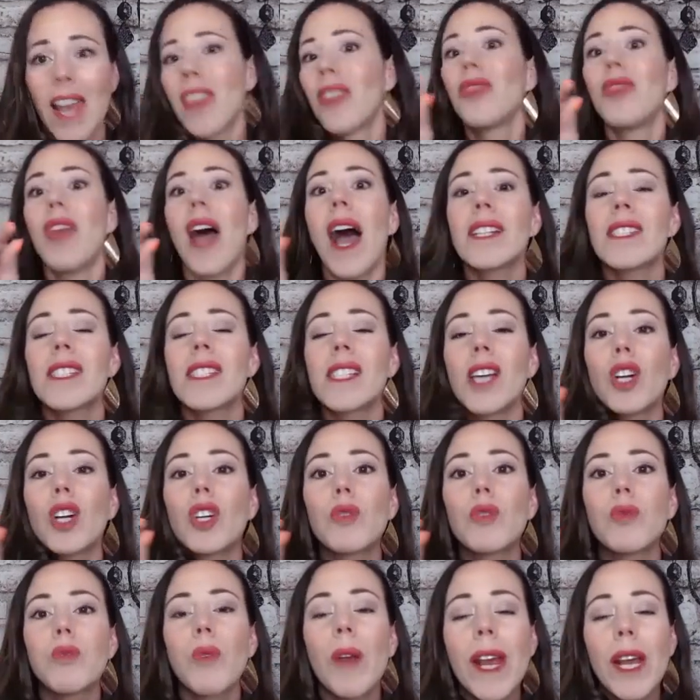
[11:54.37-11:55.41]
That's a
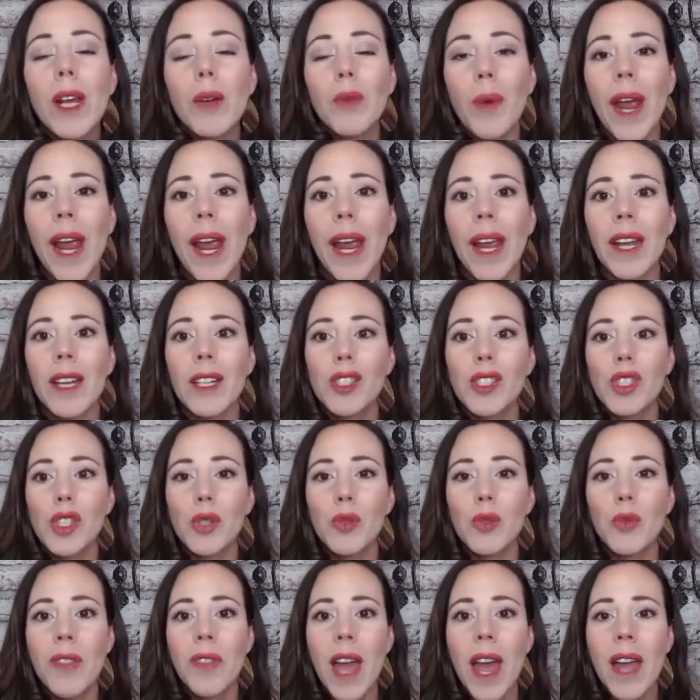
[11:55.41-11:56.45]
great way
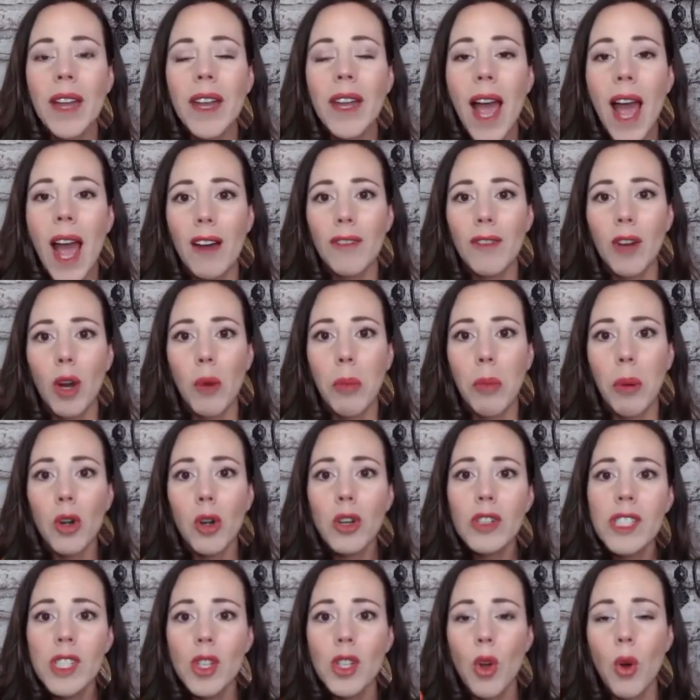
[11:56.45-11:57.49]
to then have a
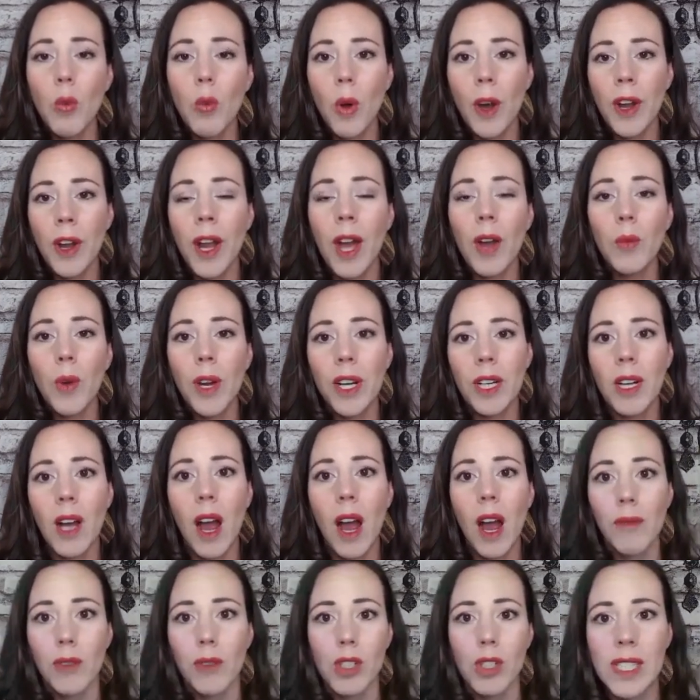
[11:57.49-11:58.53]
personal one-on-one
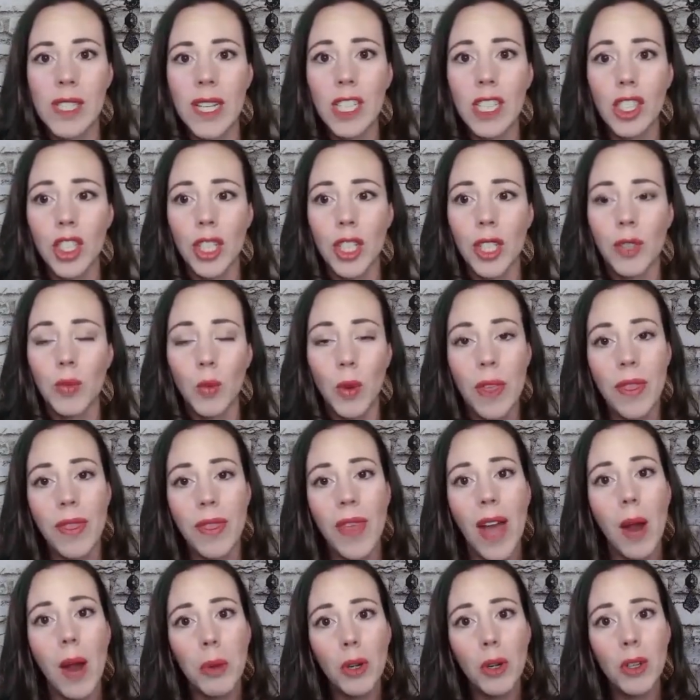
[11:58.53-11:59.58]
conversation with
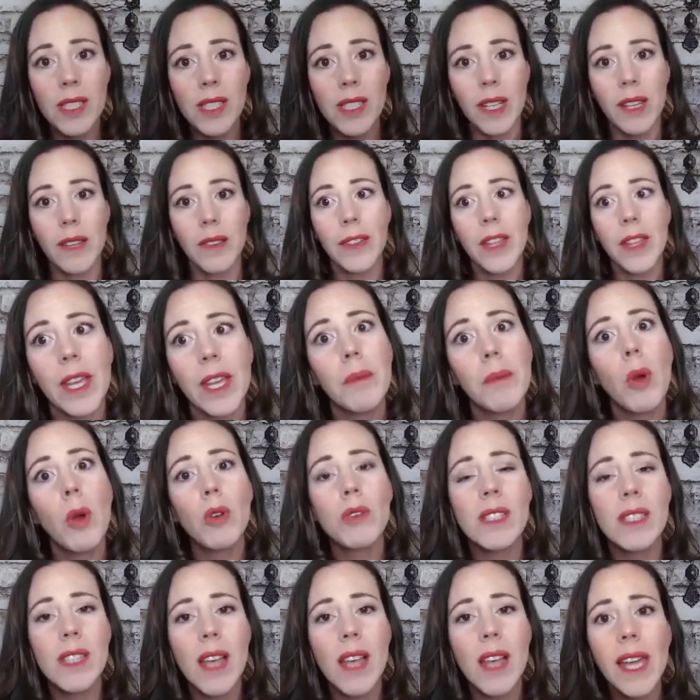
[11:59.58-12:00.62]
that person.
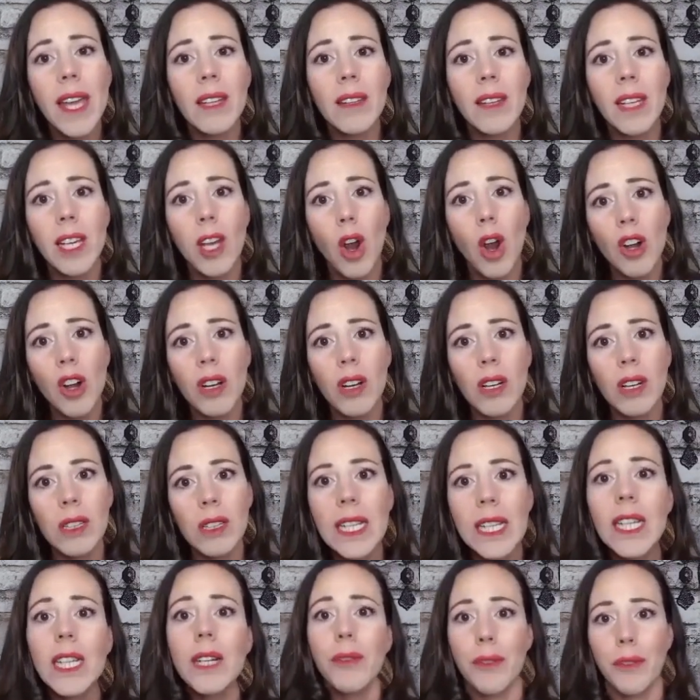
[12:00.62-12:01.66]
most likely are a
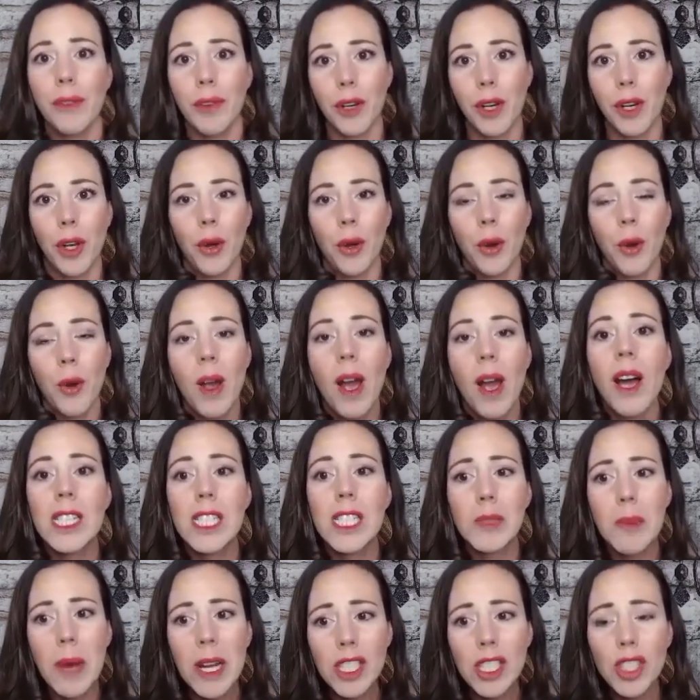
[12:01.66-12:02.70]
lead for you,
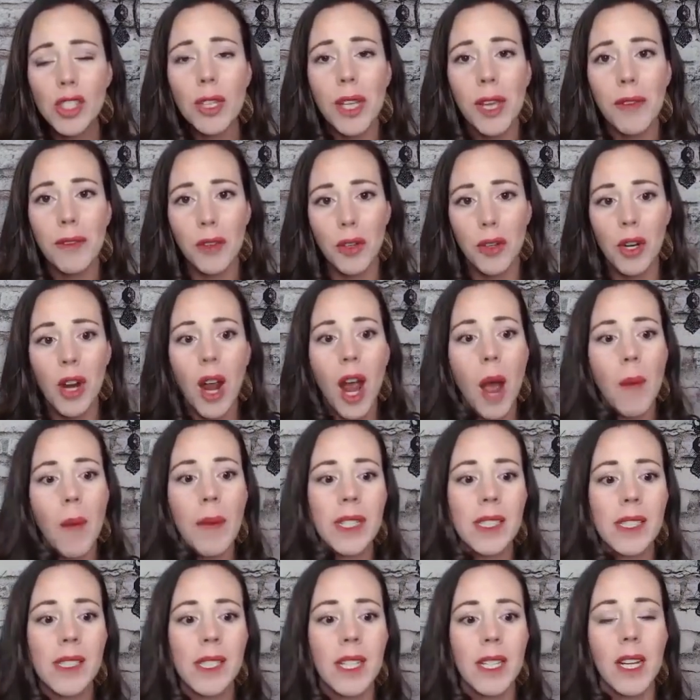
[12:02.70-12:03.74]
especially if they're
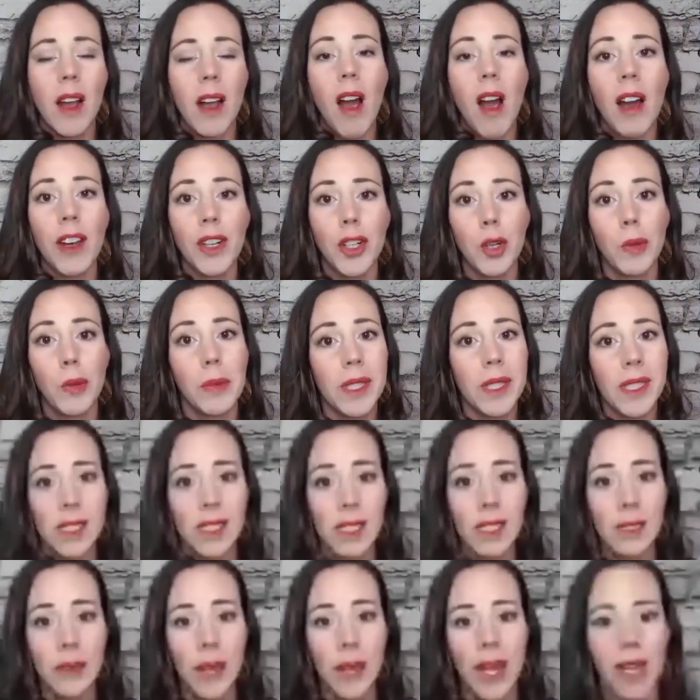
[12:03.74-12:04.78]
commenting on your business
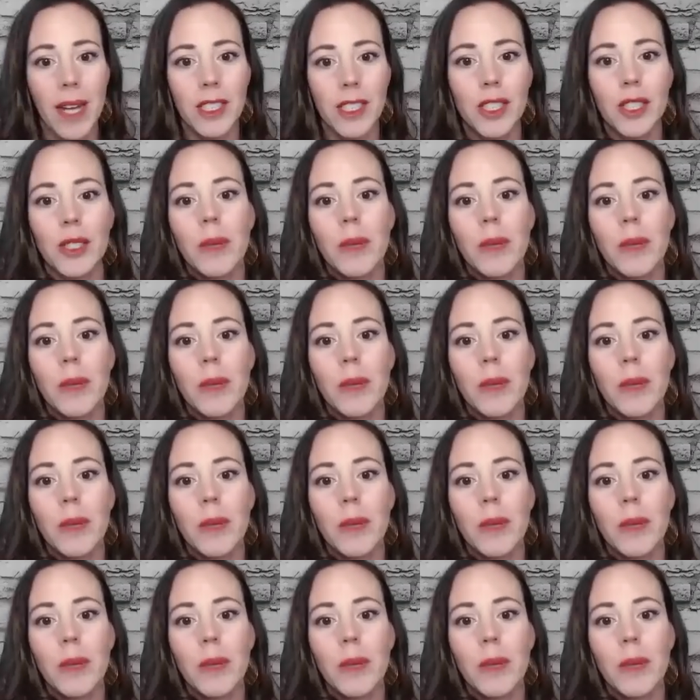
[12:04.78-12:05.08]
page.